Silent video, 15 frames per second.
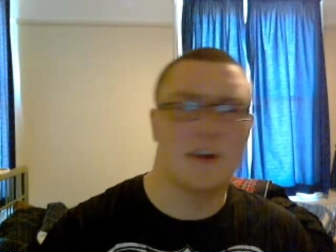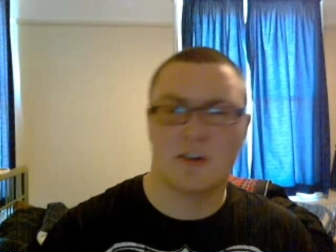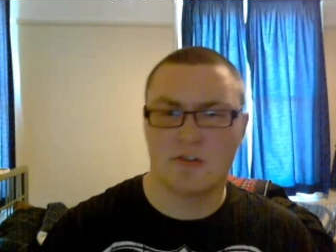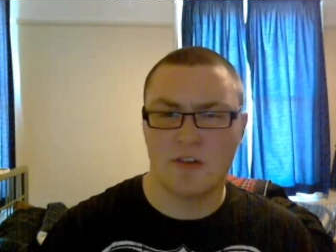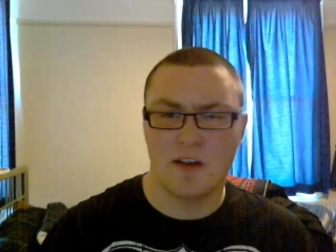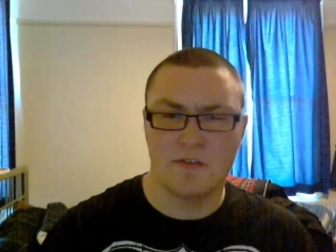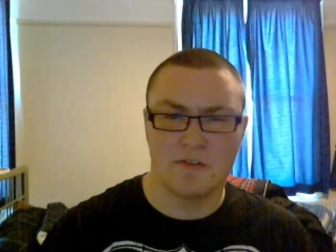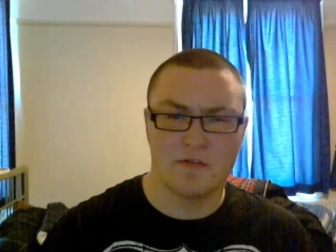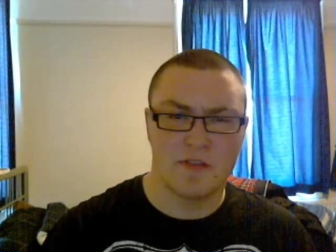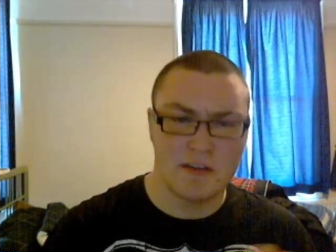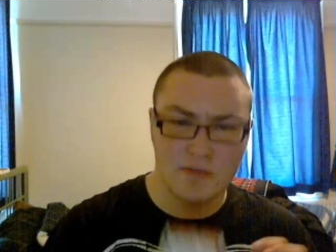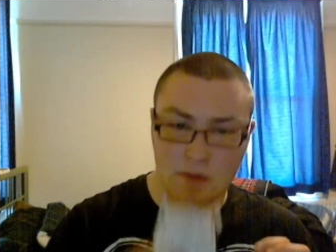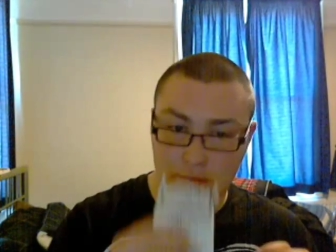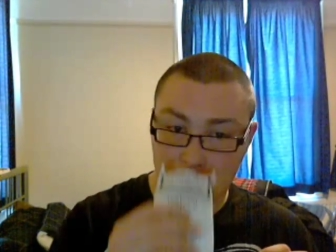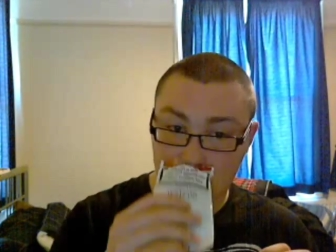like Craven
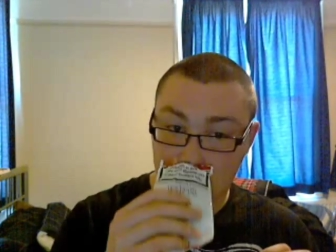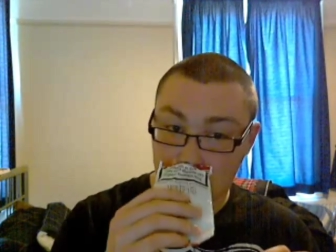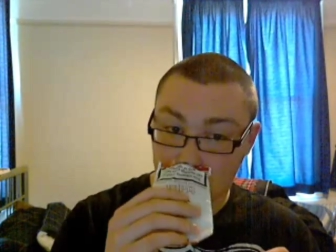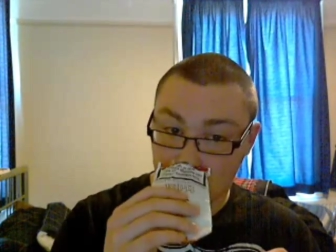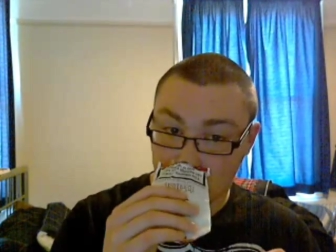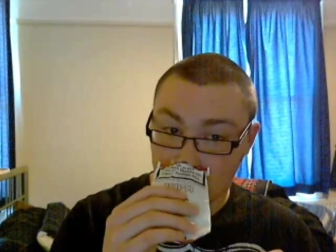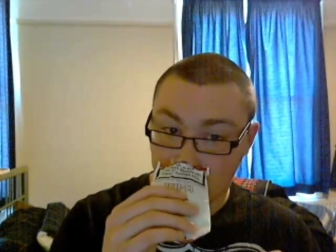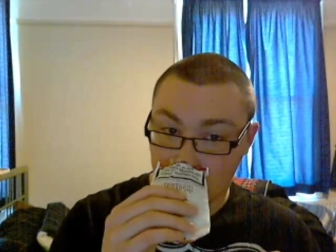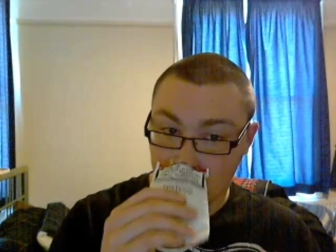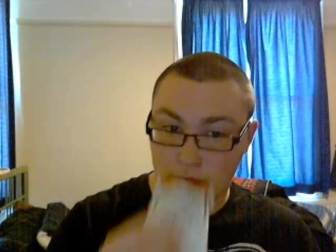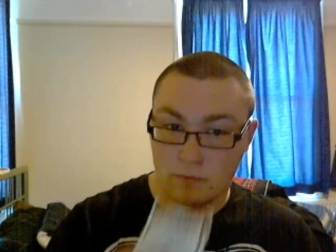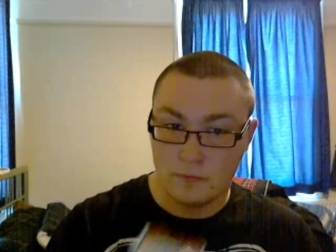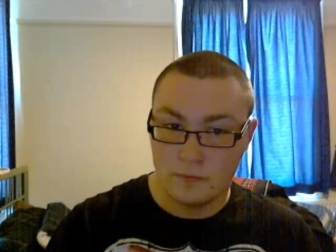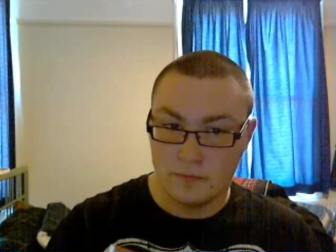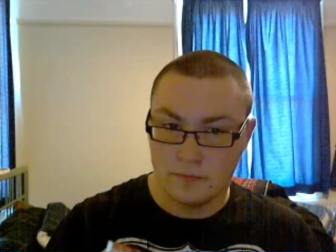Ready Rub.
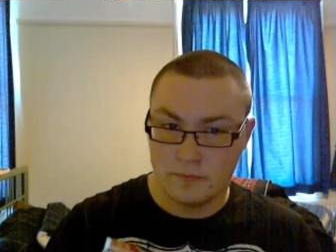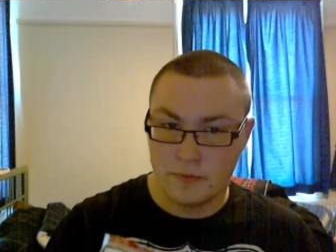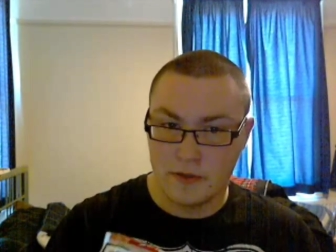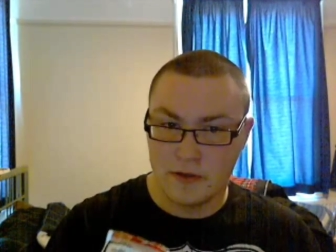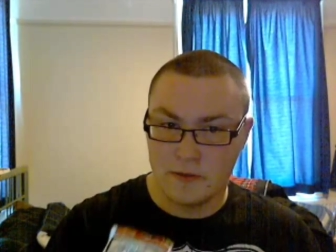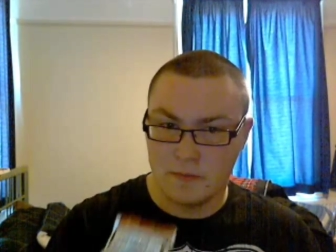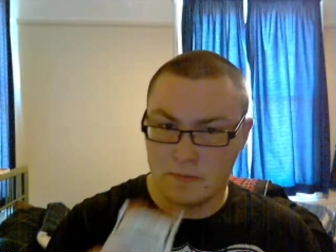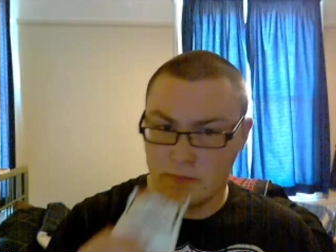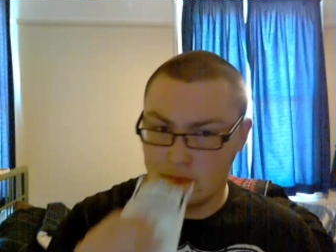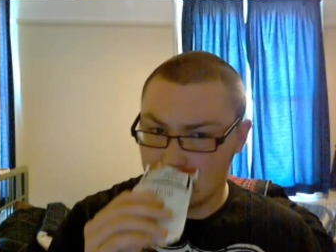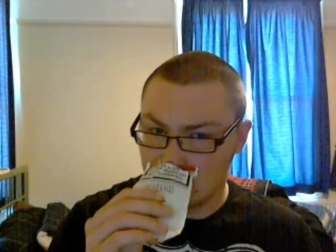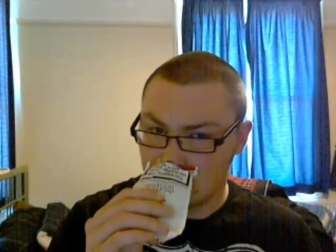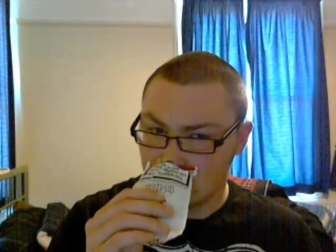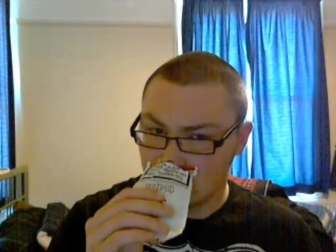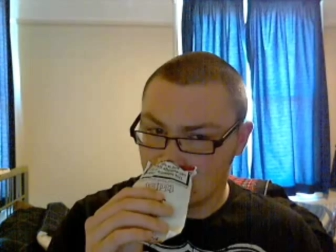But
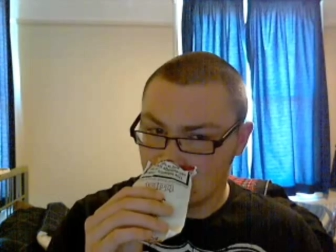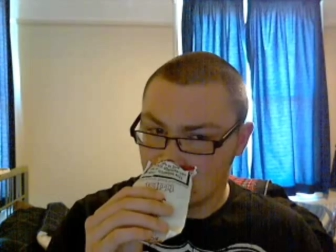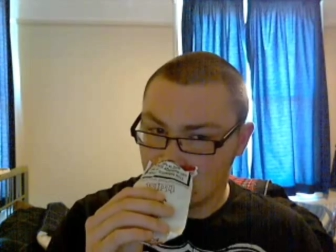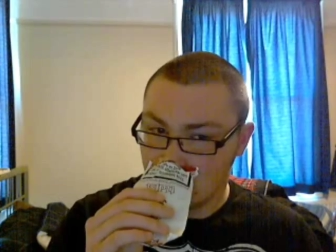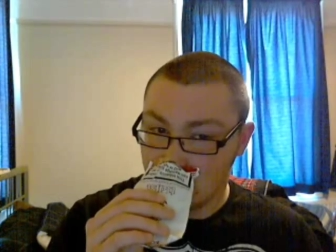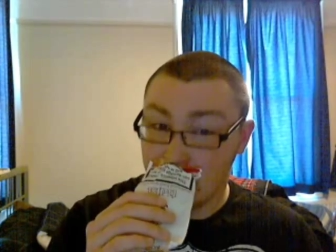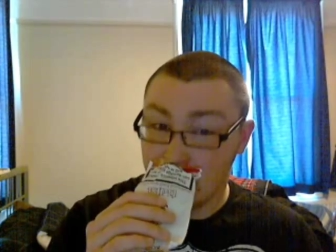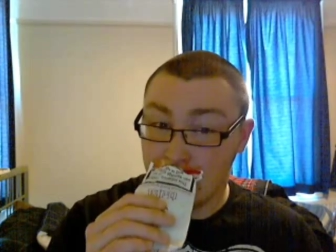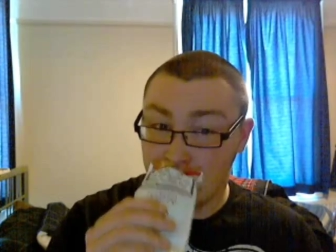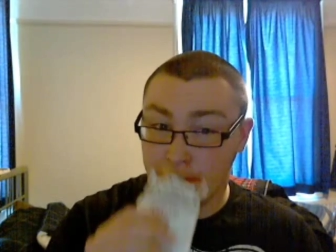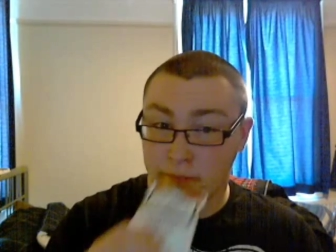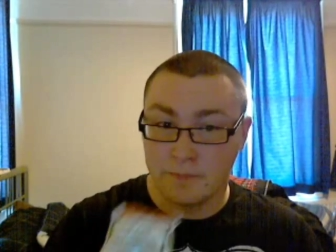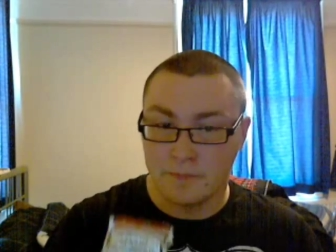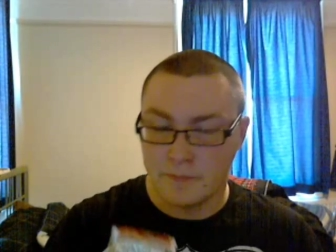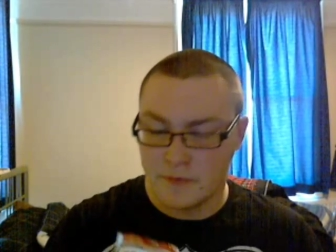yeah,
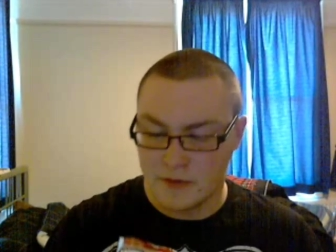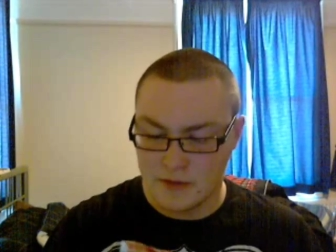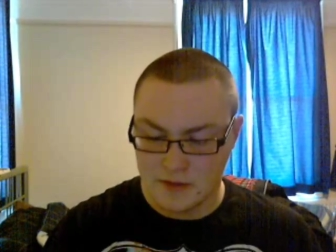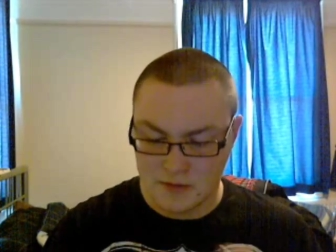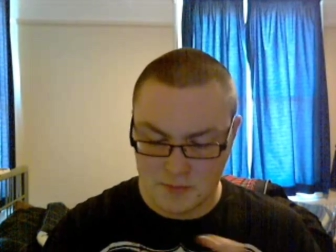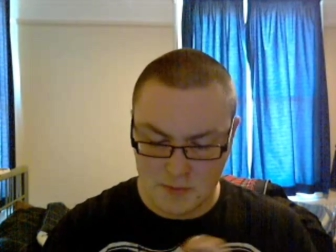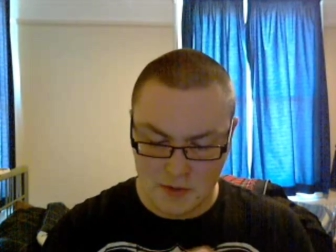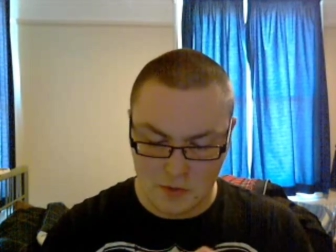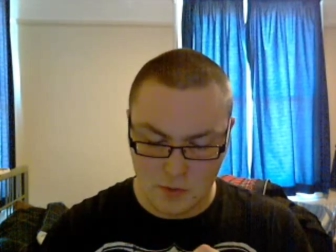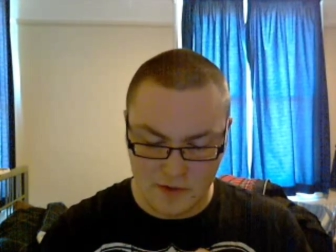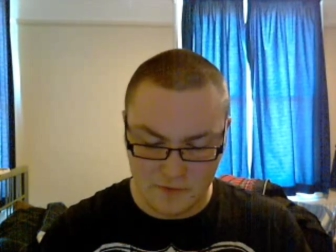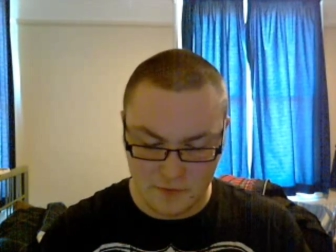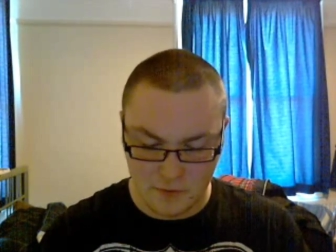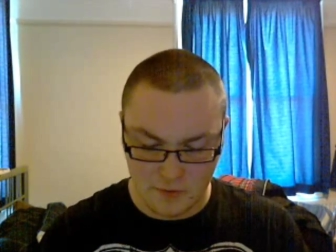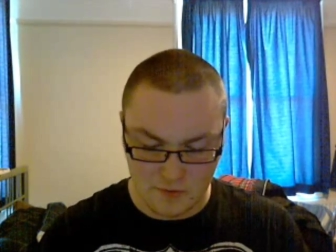it does smell quite
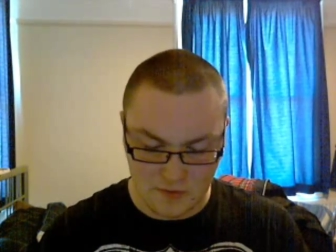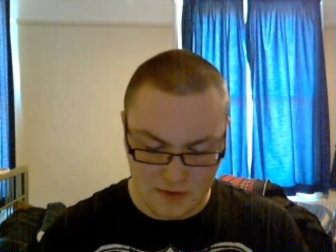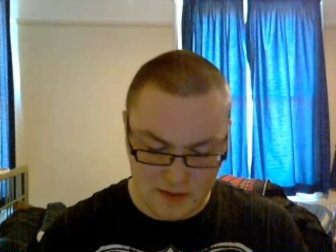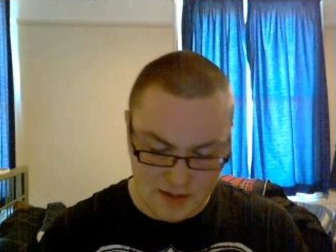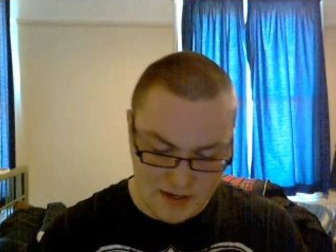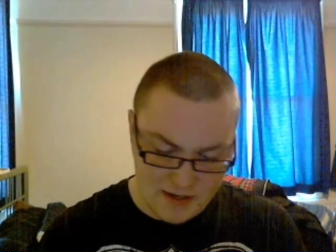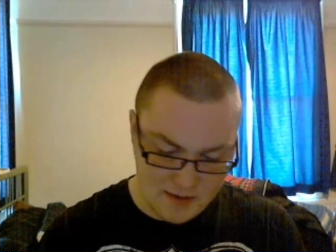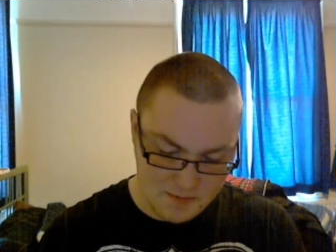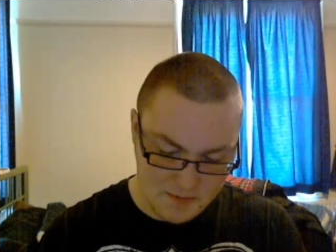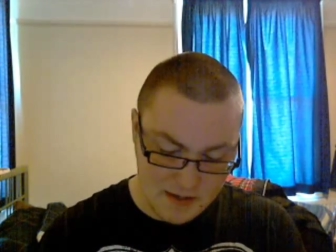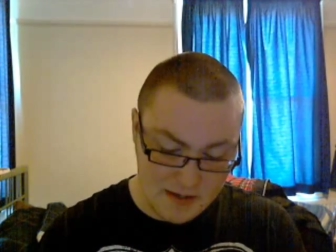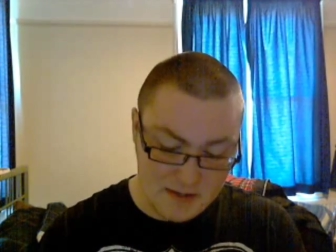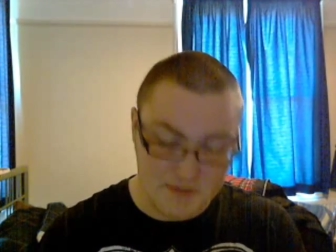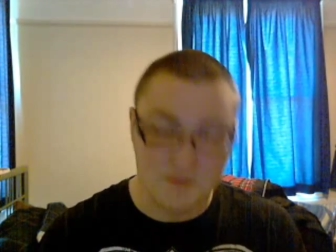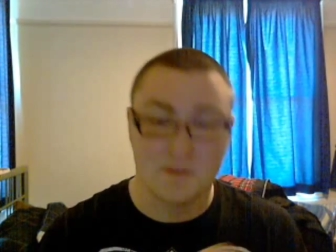florally, and it
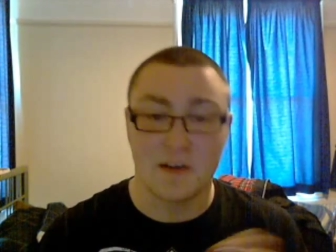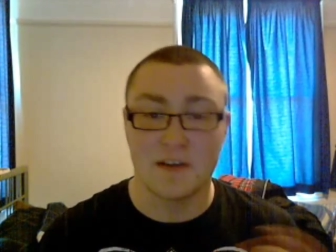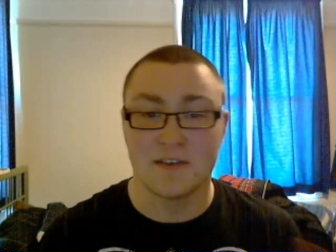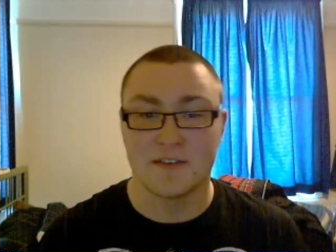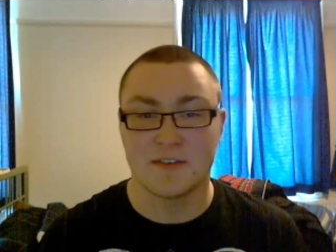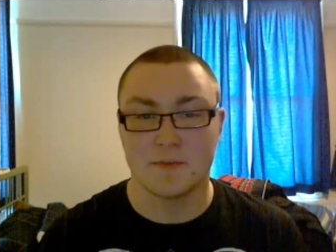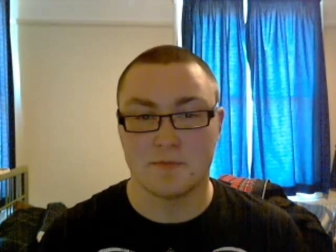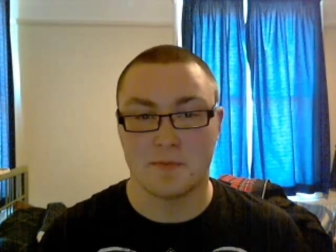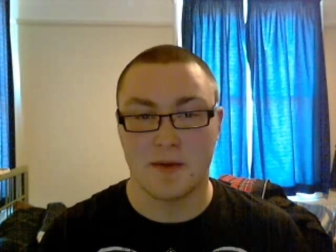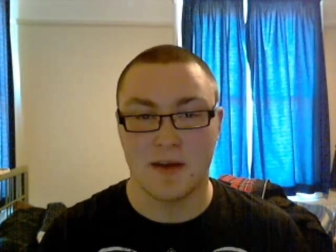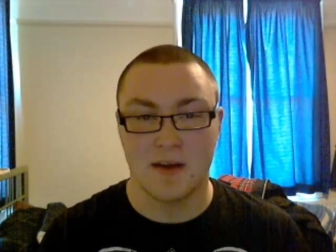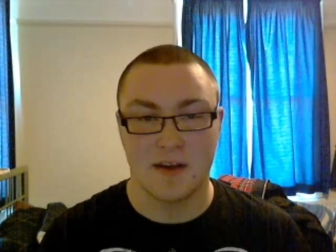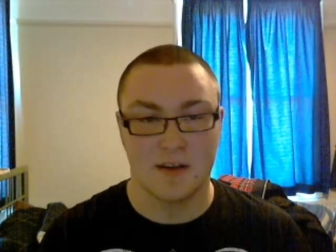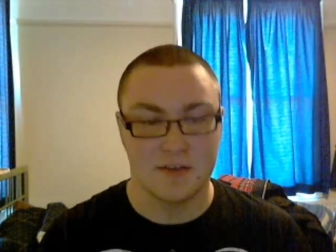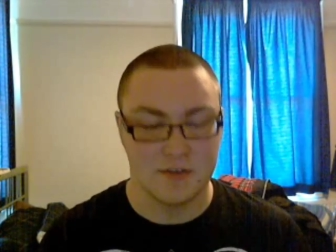is fun to
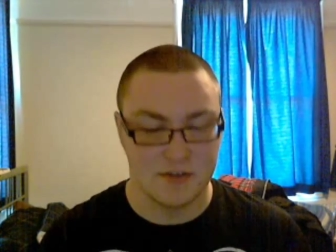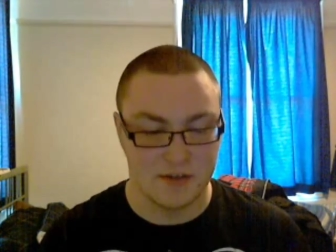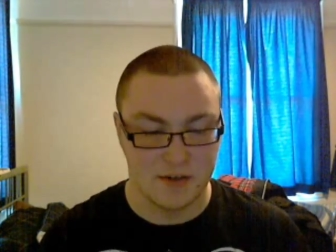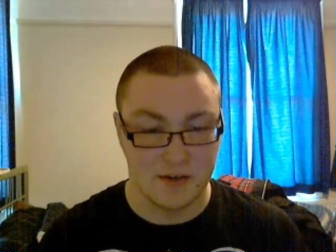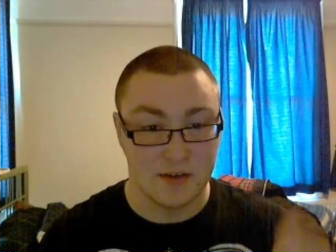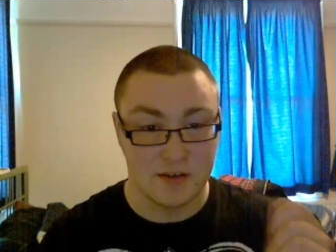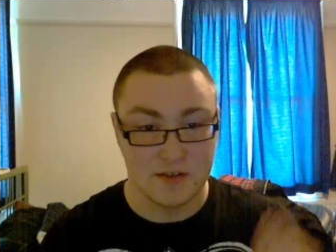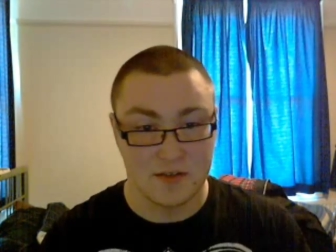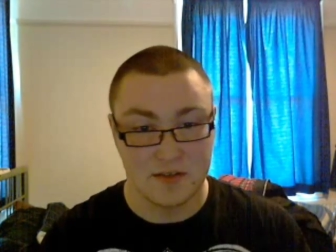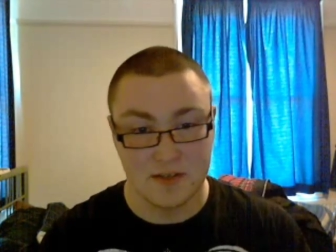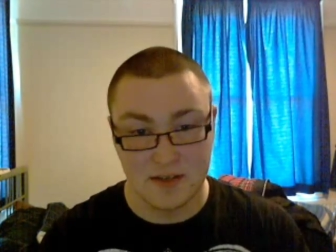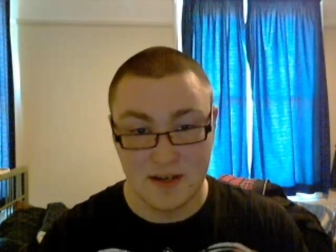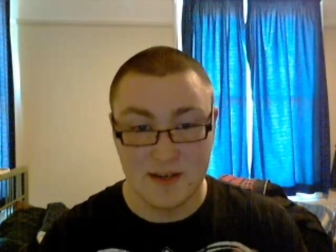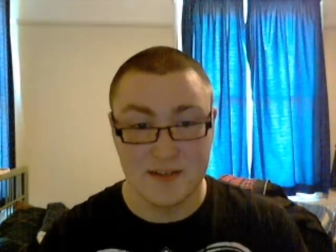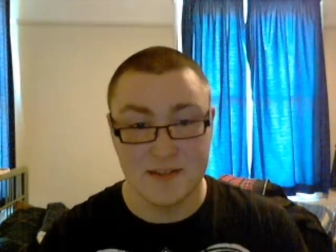prepare because you know you got to
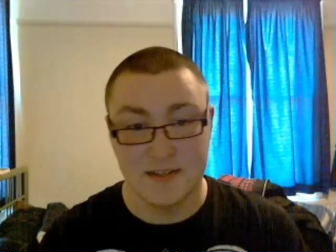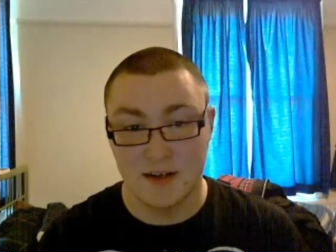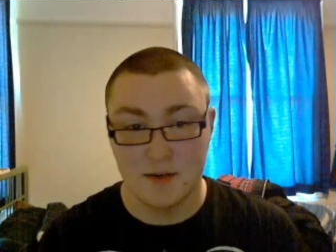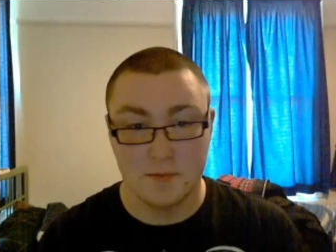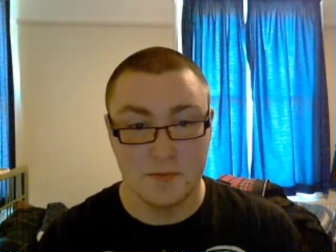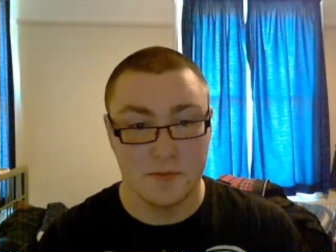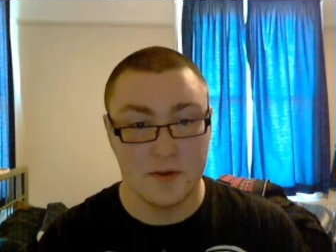slice it up.